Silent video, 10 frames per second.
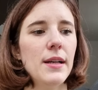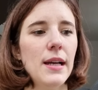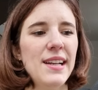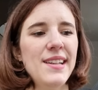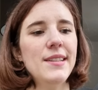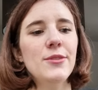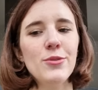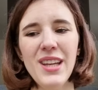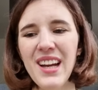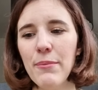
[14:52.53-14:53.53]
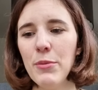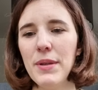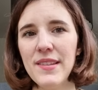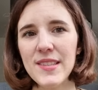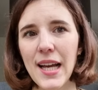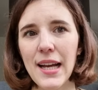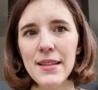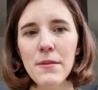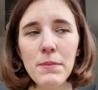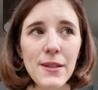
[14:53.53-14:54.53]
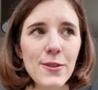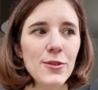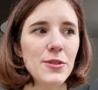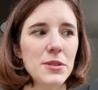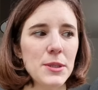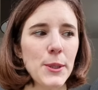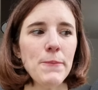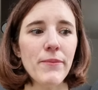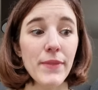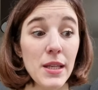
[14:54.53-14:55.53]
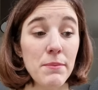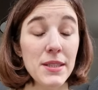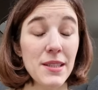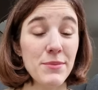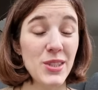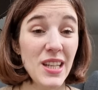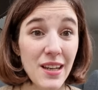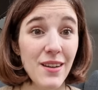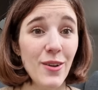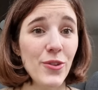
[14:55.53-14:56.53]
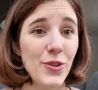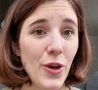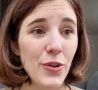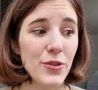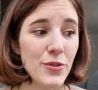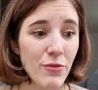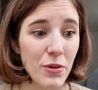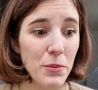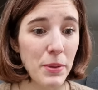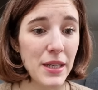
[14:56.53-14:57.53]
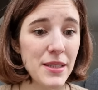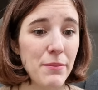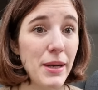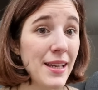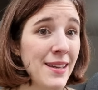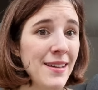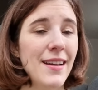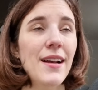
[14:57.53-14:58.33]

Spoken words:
And so, yeah, I'm a bit sad because it means I'm still on the hunt for a Prada bag.